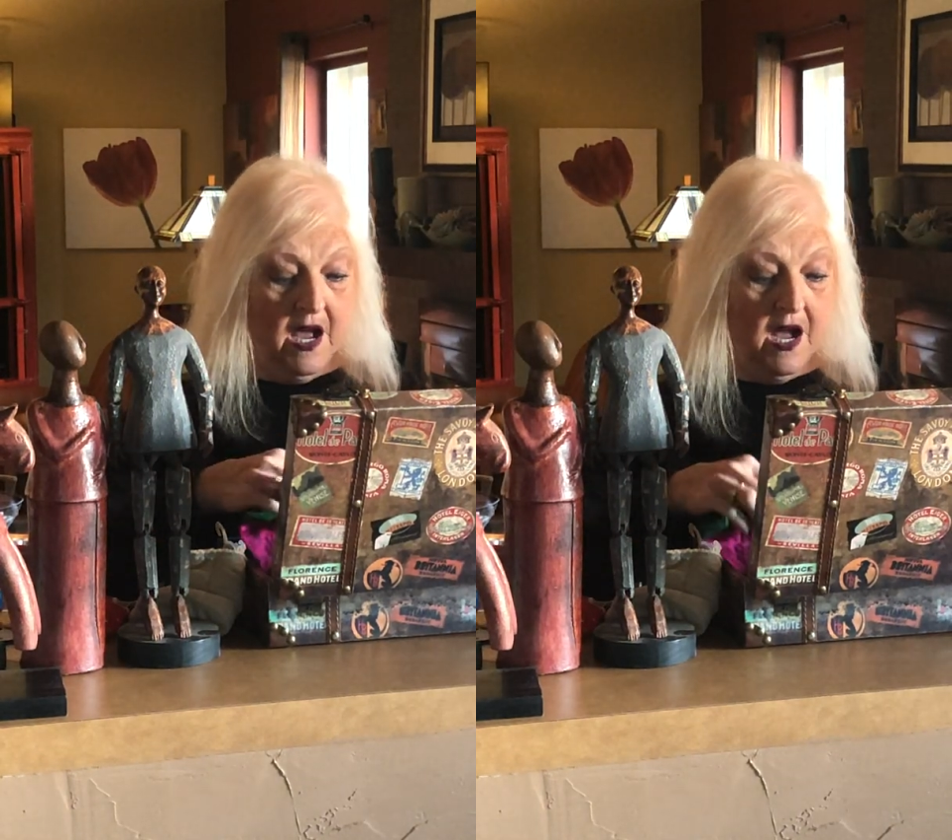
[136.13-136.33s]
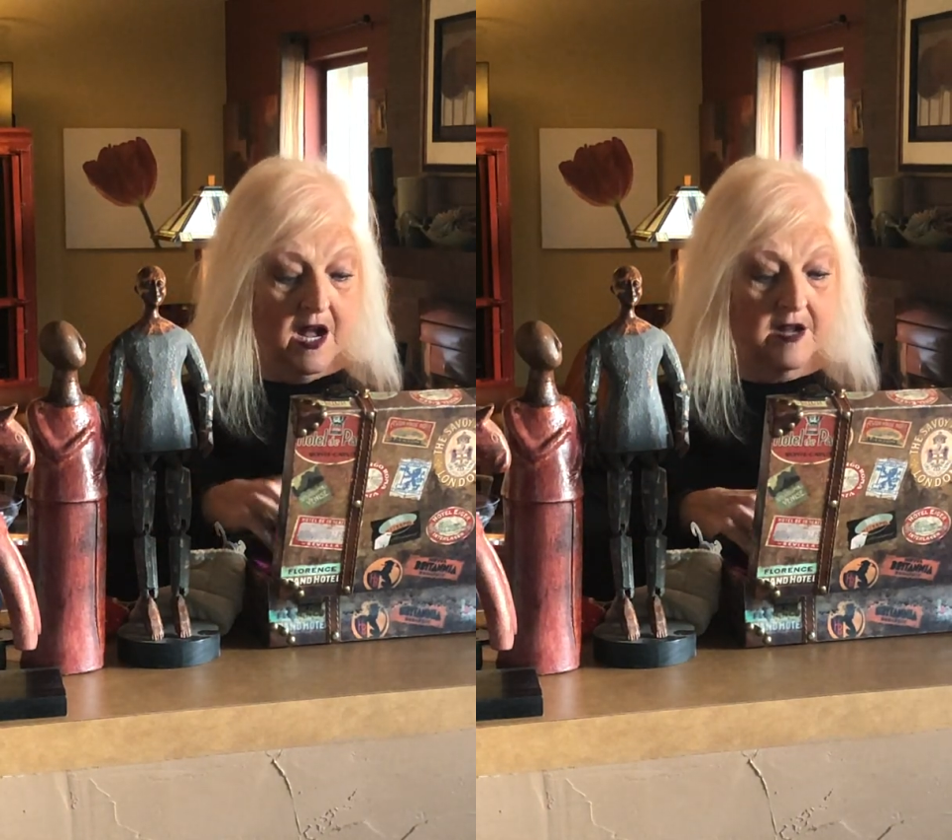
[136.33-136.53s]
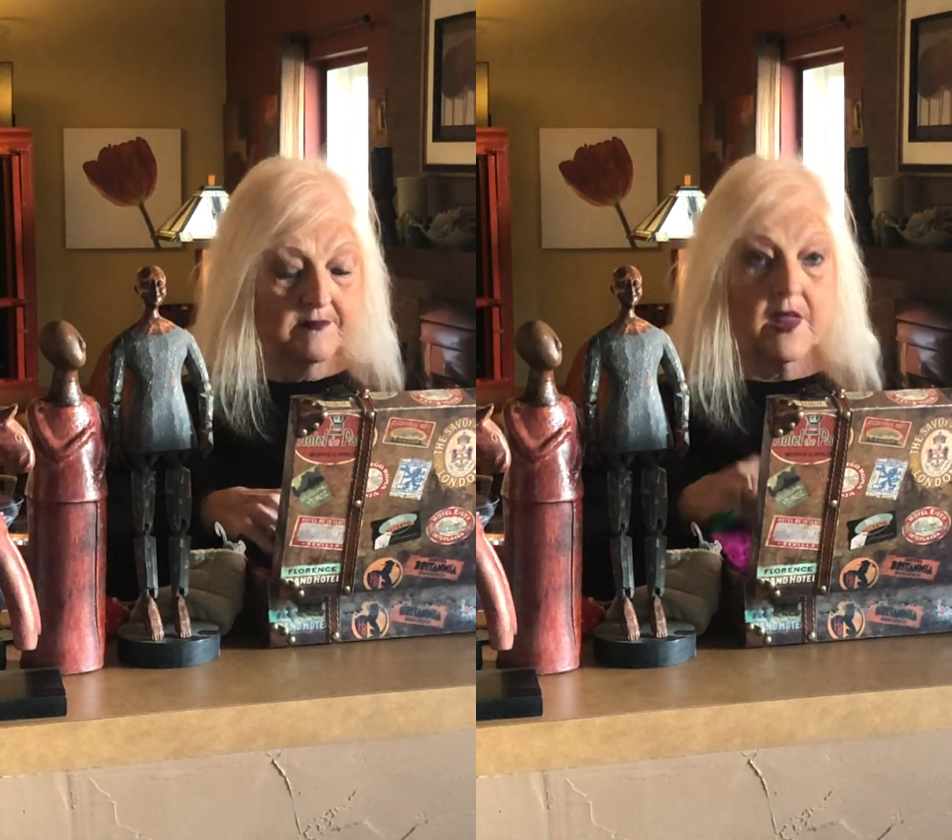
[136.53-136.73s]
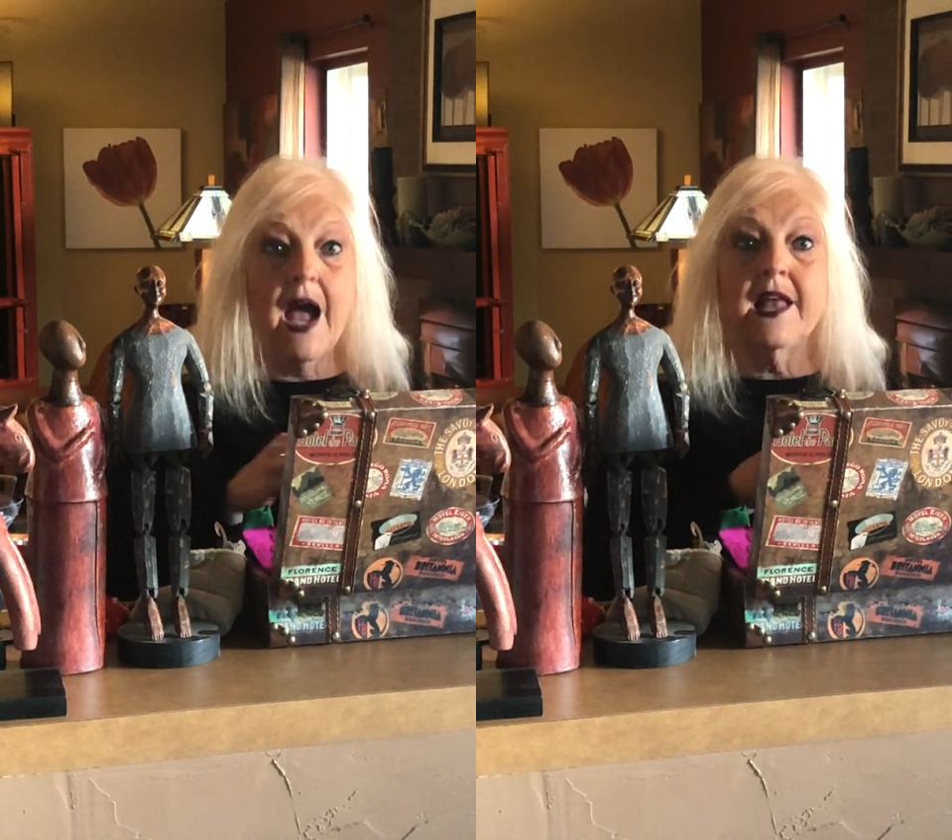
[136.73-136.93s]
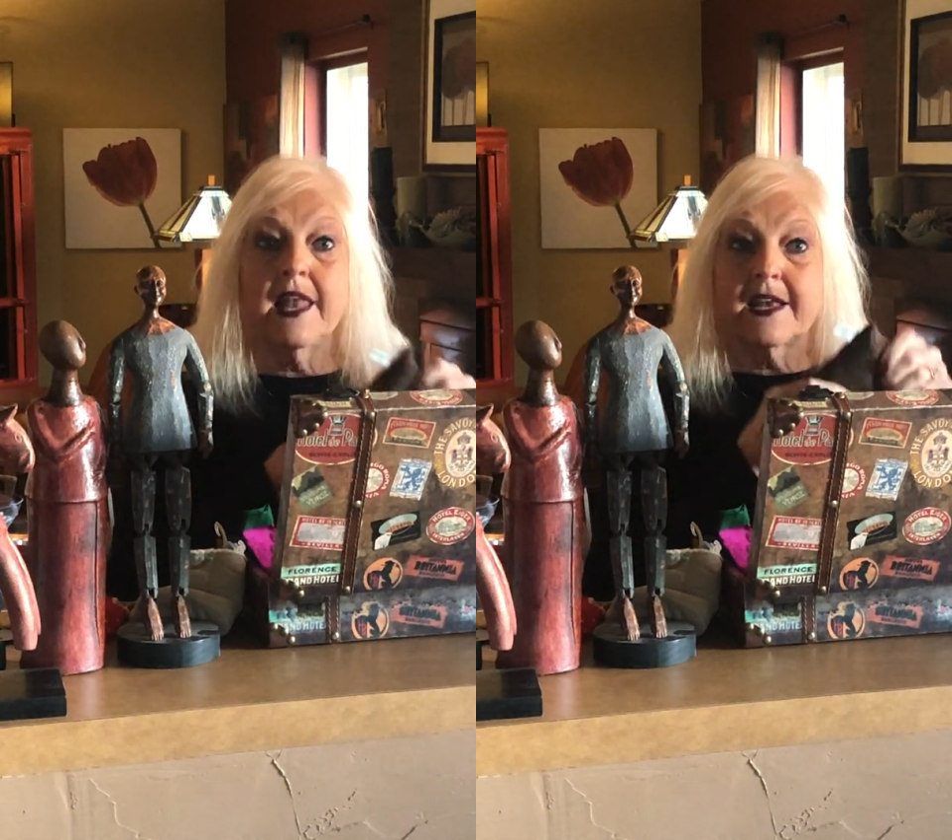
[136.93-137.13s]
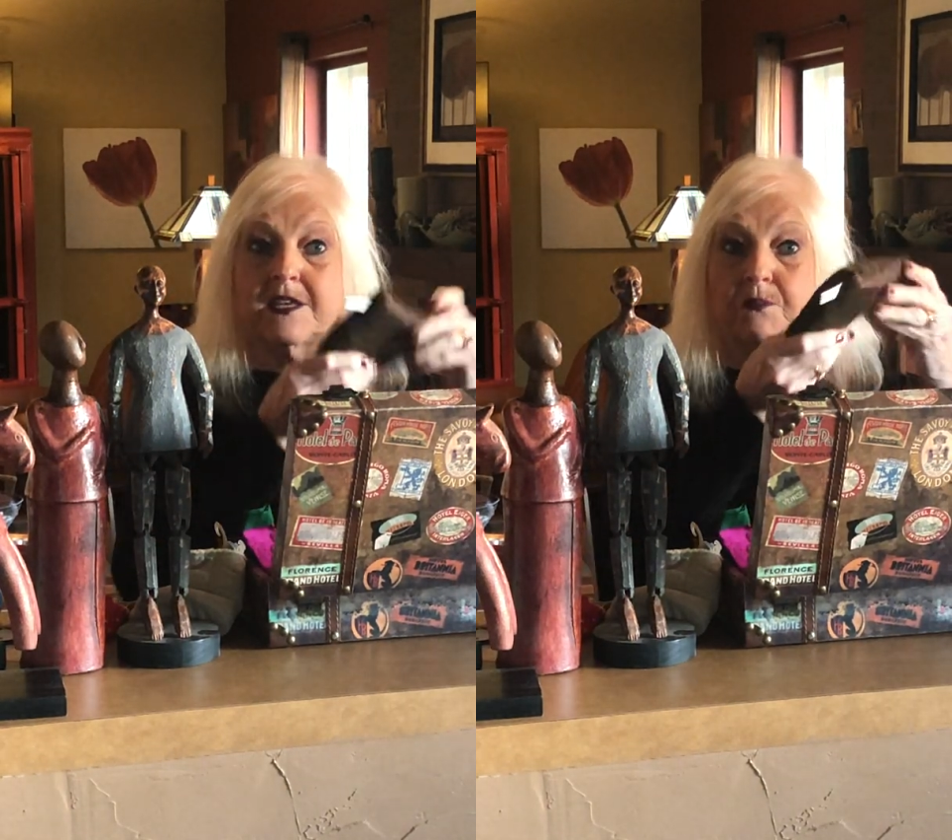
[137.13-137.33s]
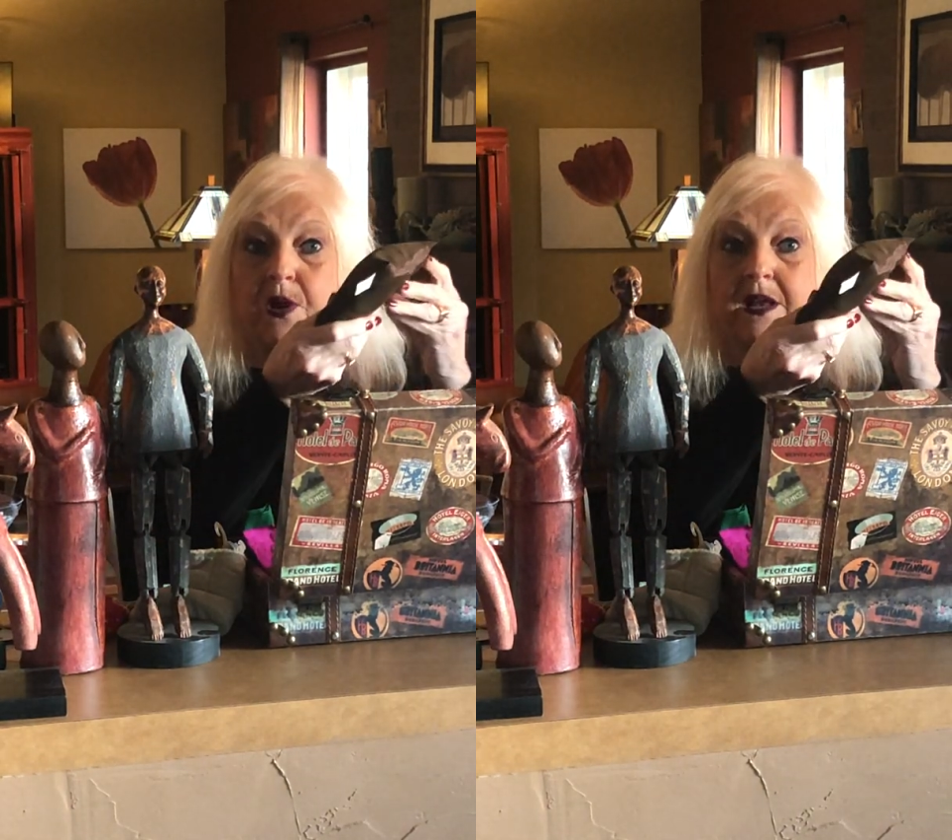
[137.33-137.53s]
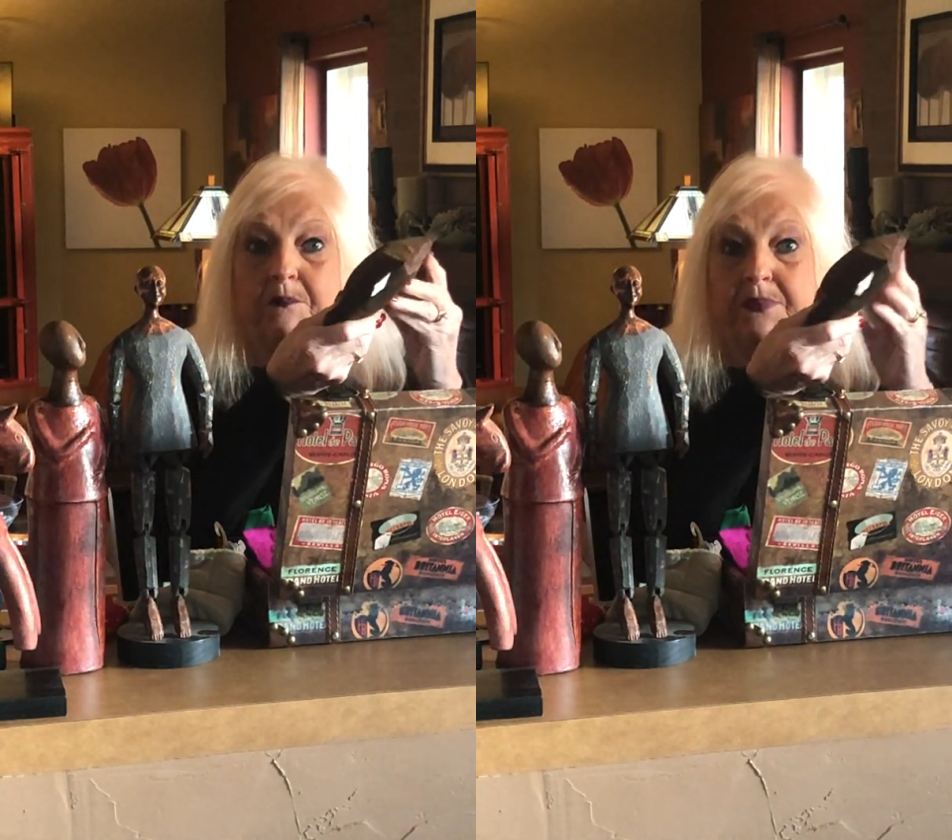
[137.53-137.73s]
I like to
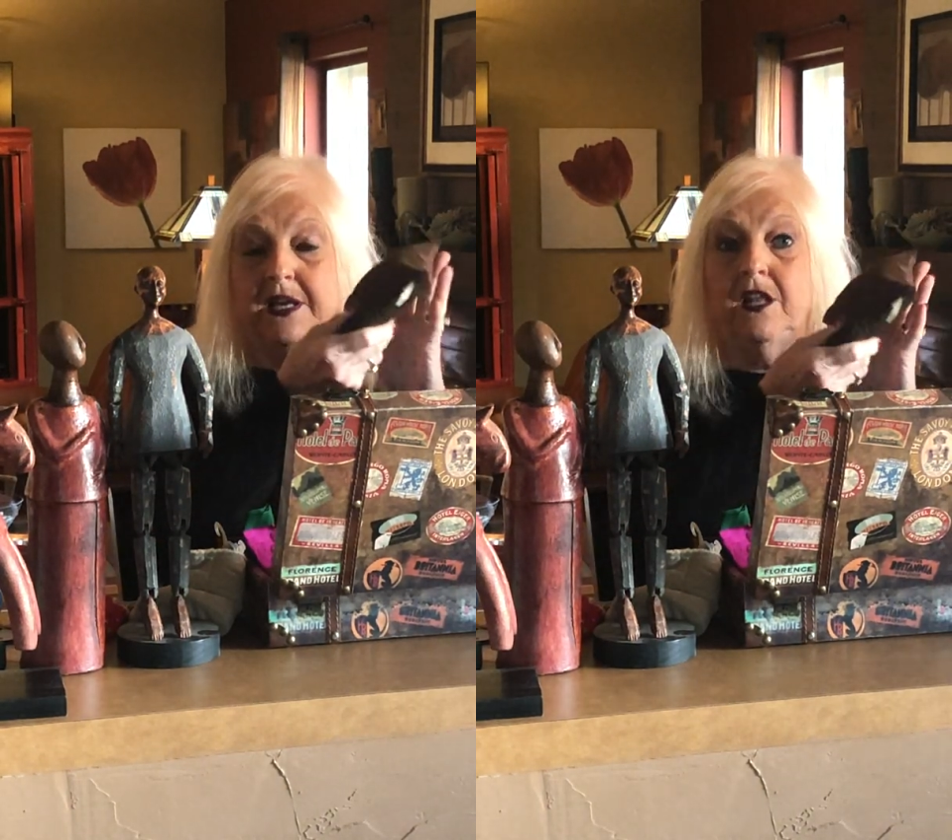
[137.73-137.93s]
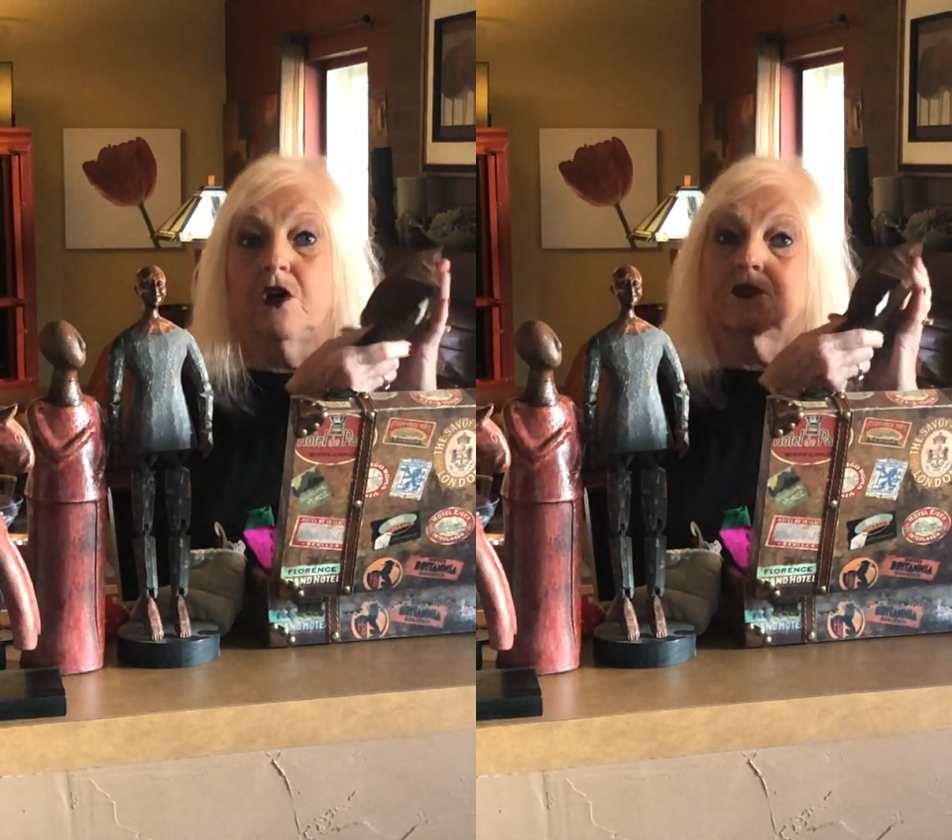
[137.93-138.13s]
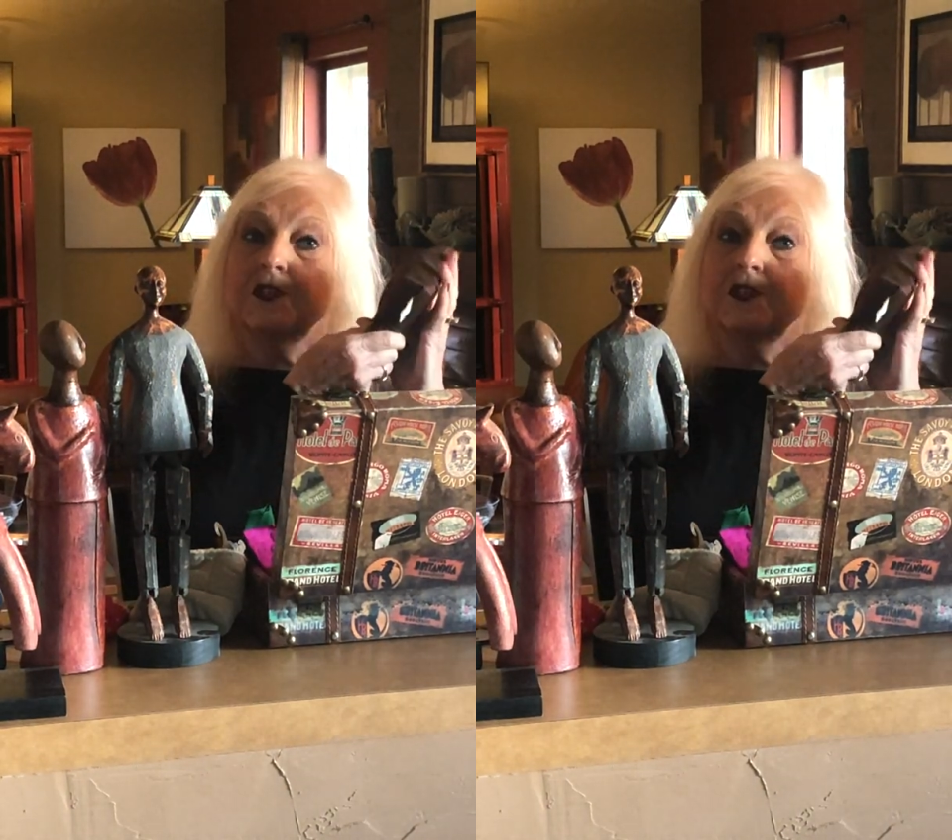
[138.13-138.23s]
bring a pillow